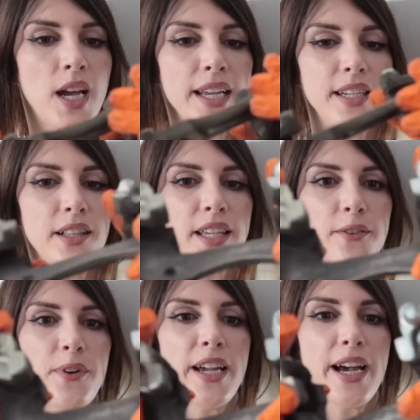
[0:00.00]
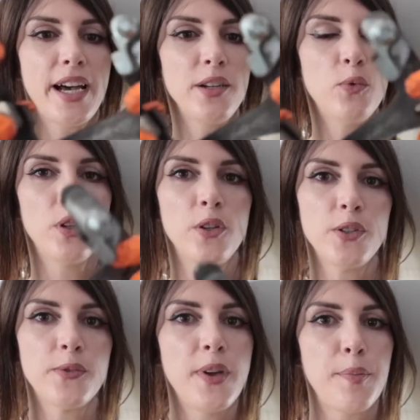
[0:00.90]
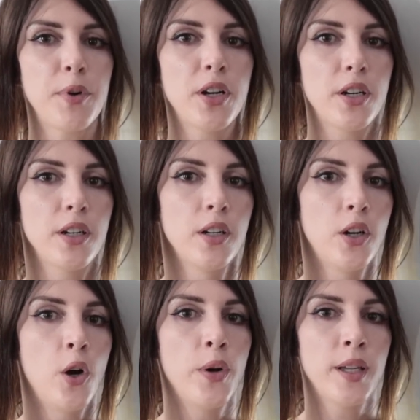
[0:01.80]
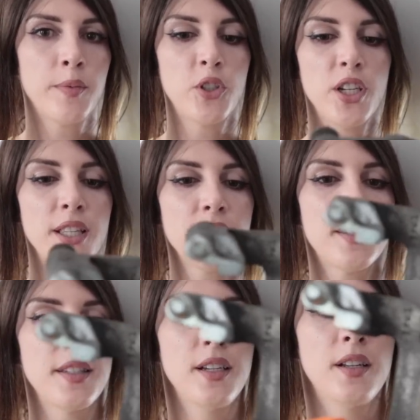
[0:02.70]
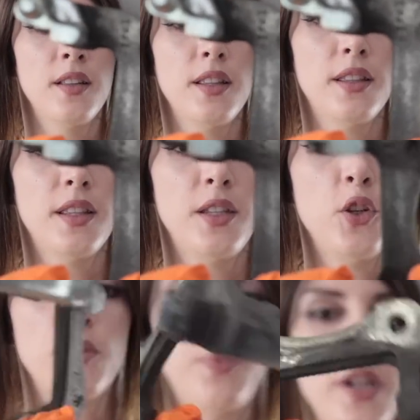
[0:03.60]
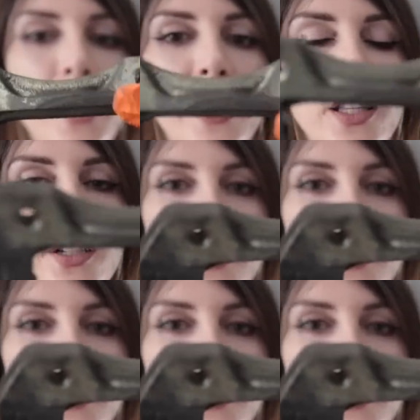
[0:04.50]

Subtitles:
Ideally, if I had one of those vapor honing machines, you could put like little